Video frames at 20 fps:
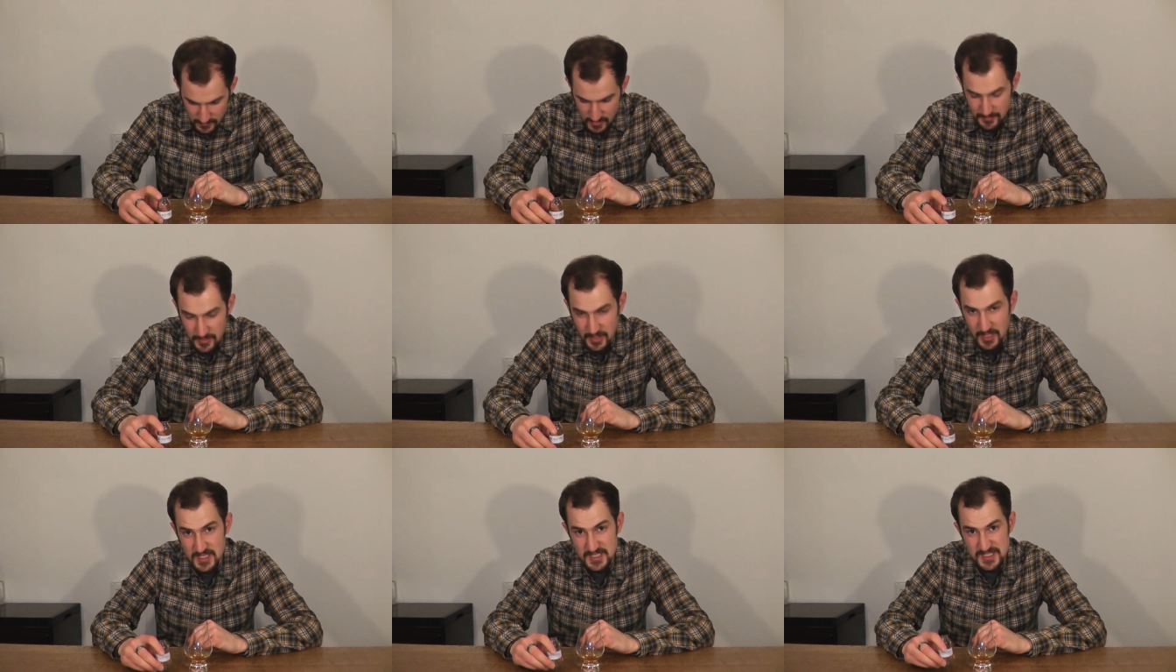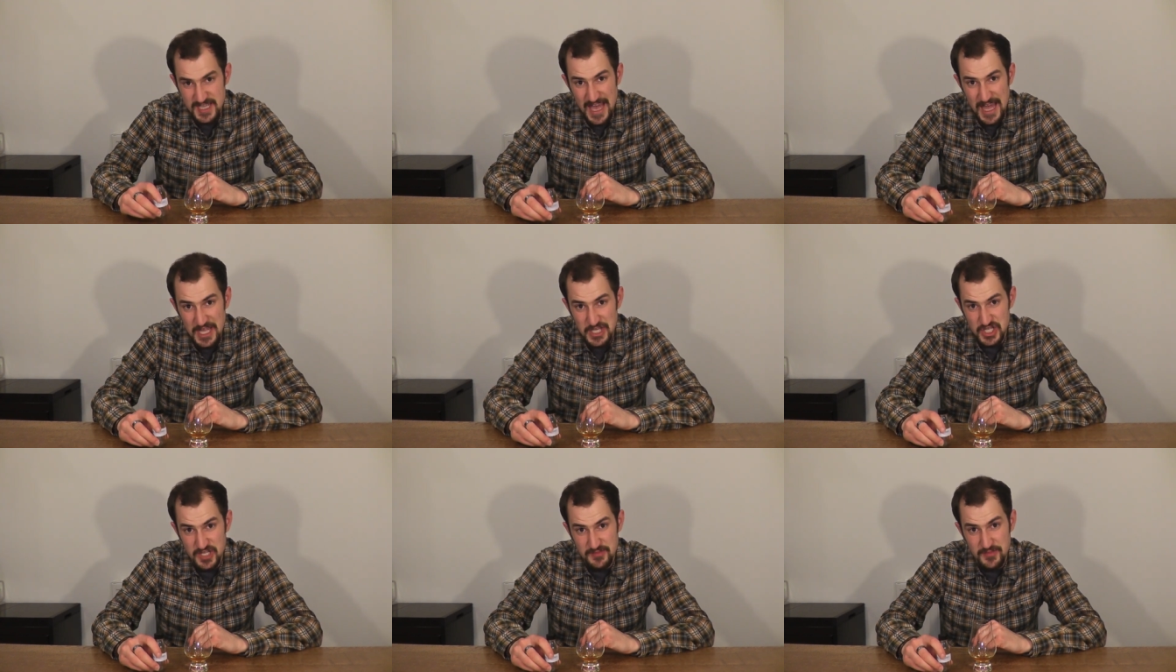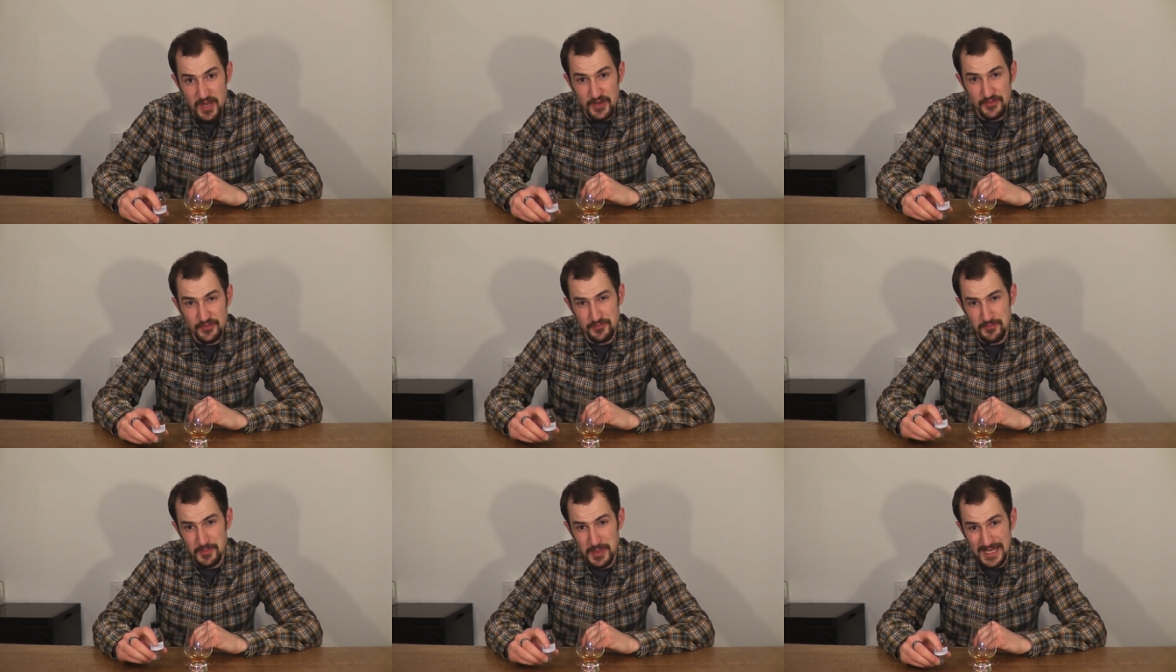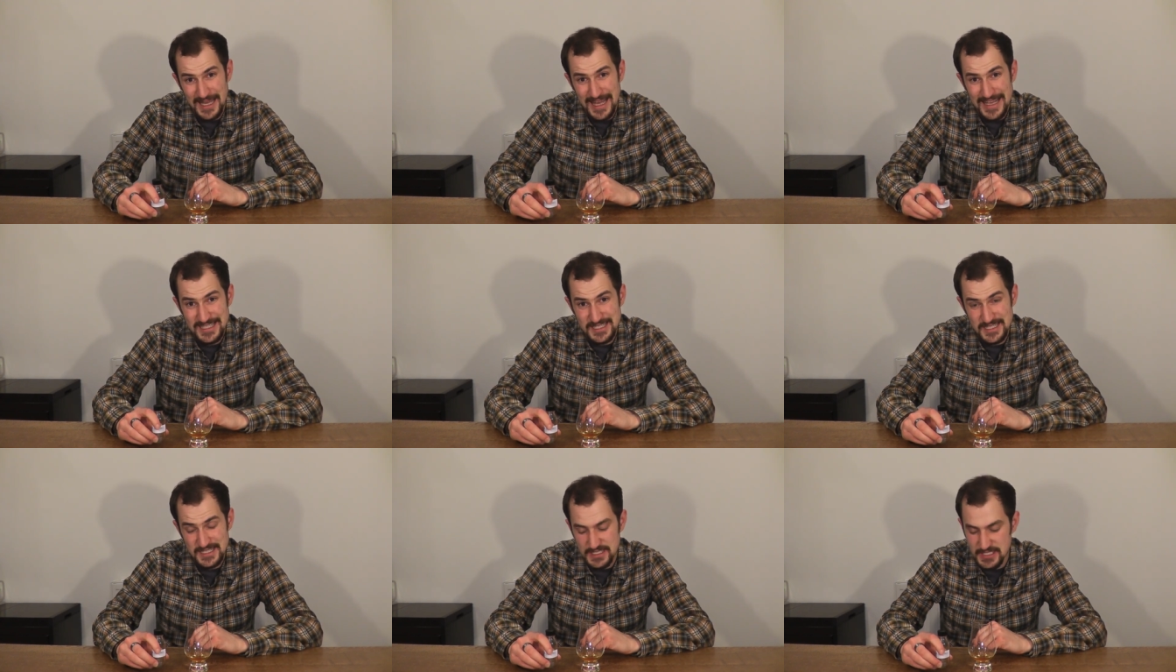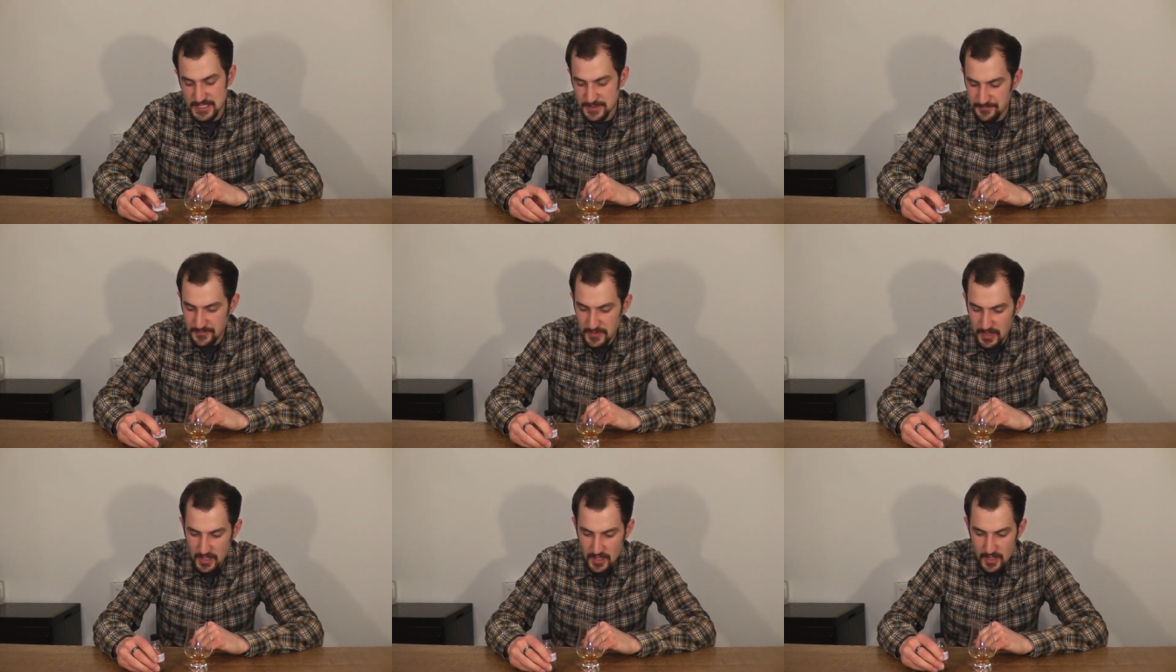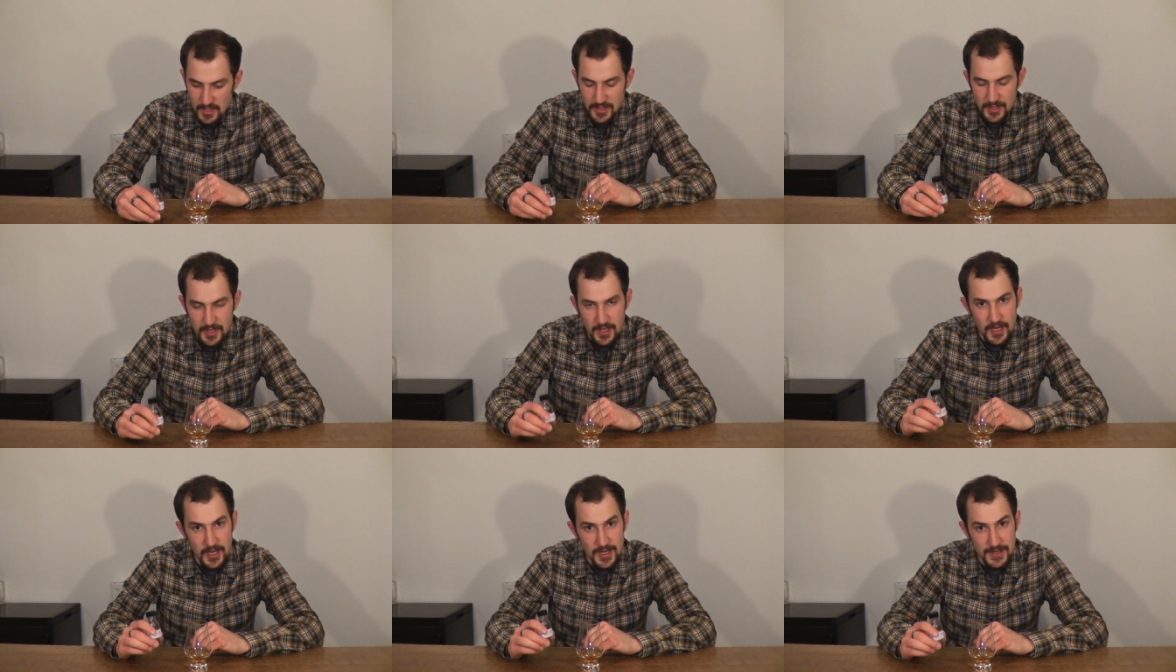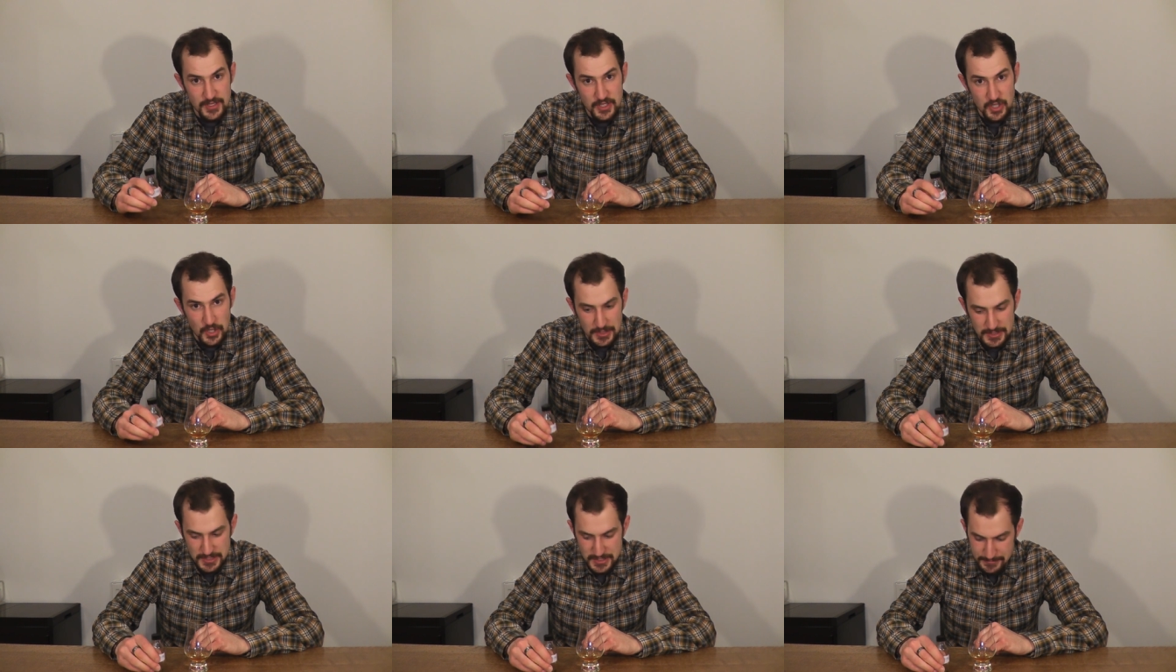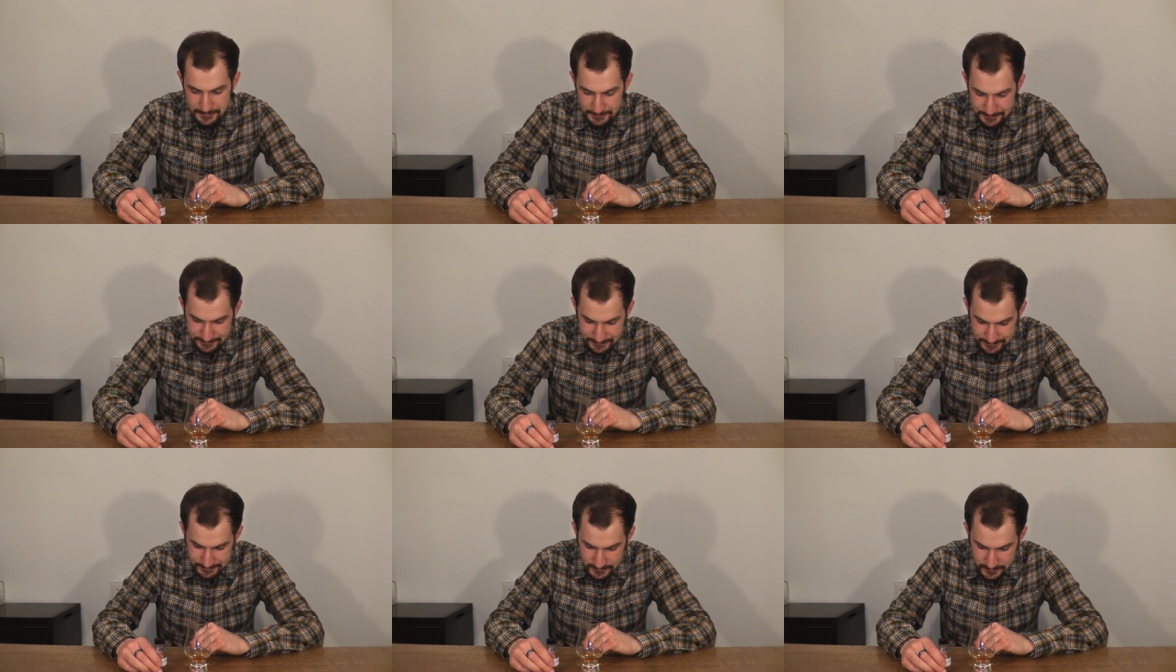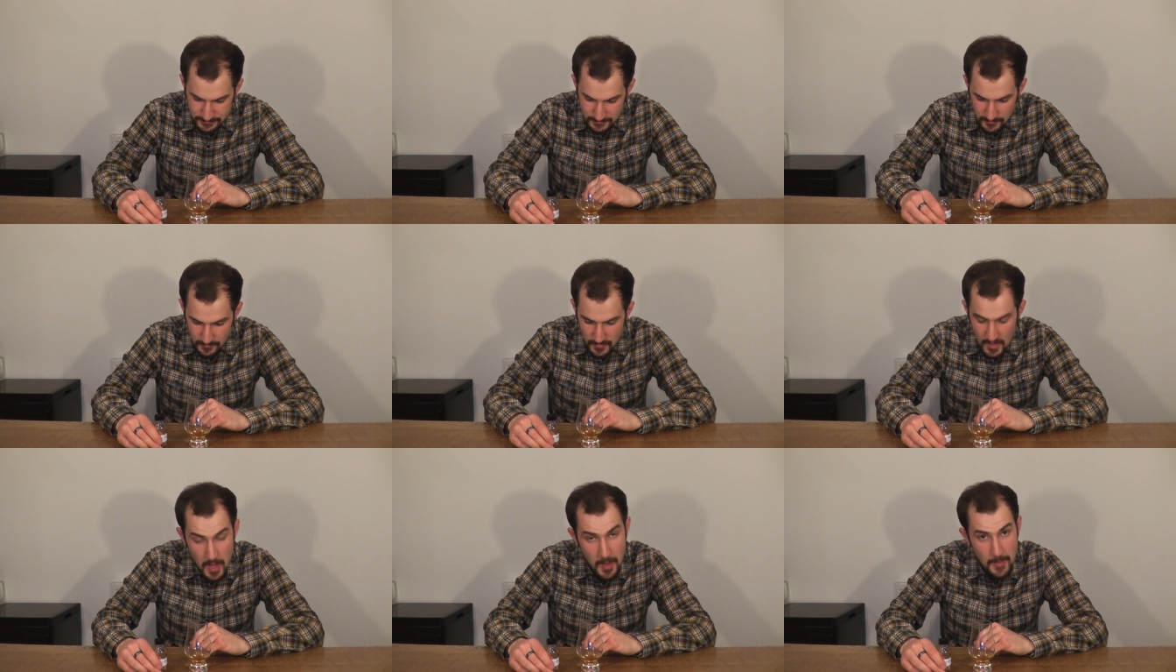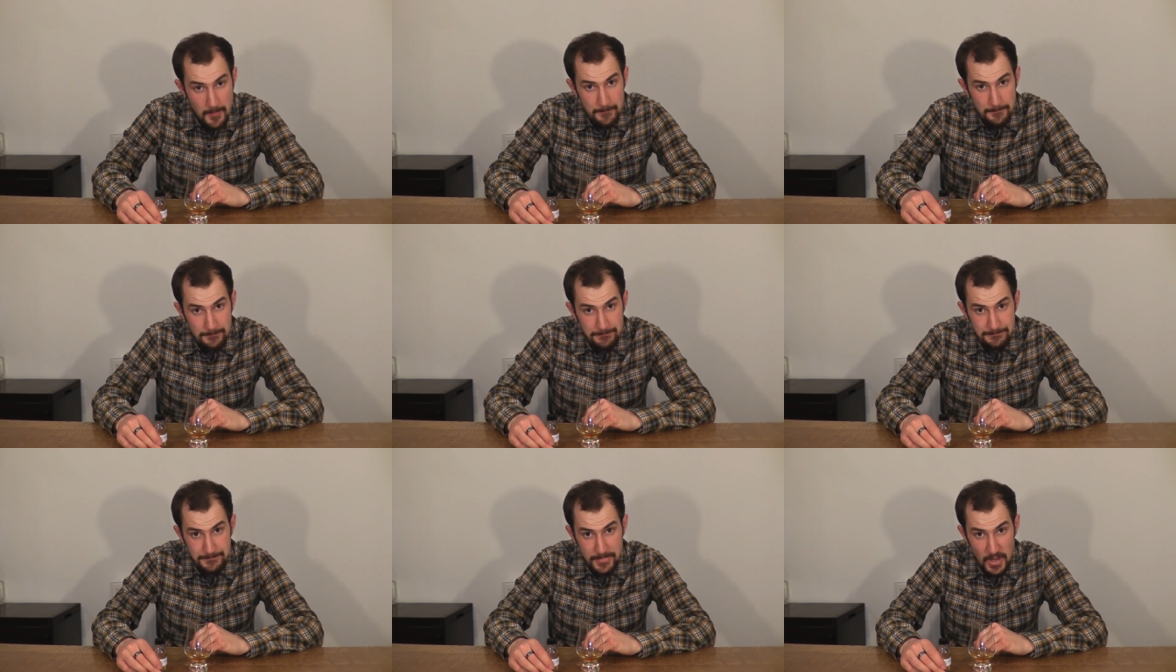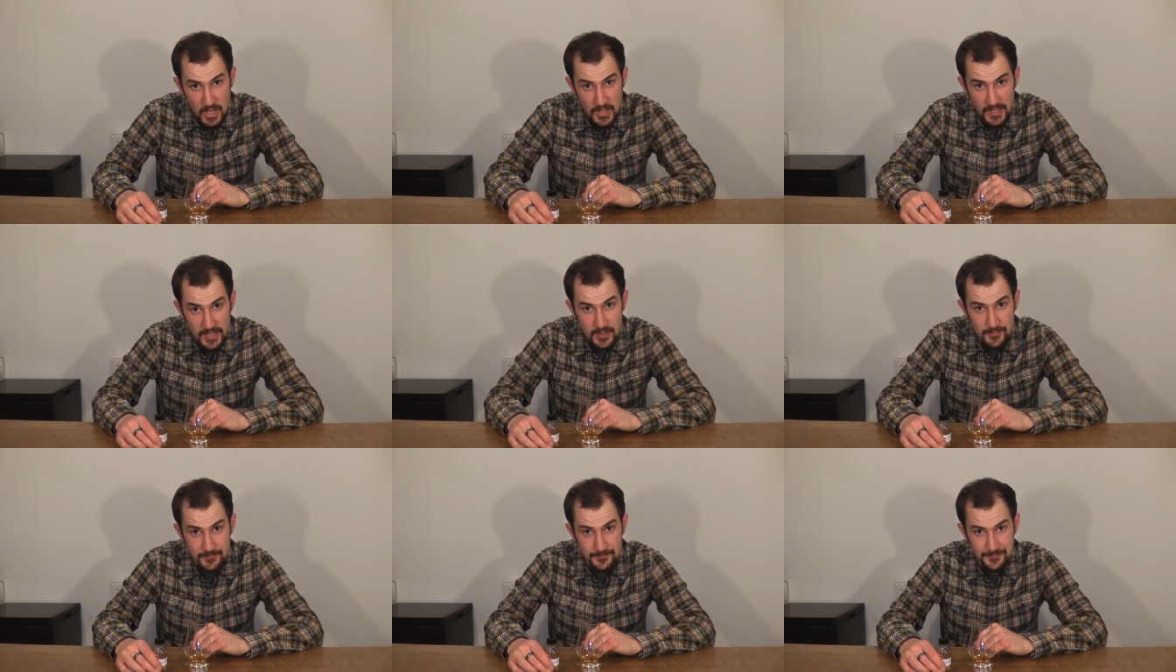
because it's actually made from molasses and not barley,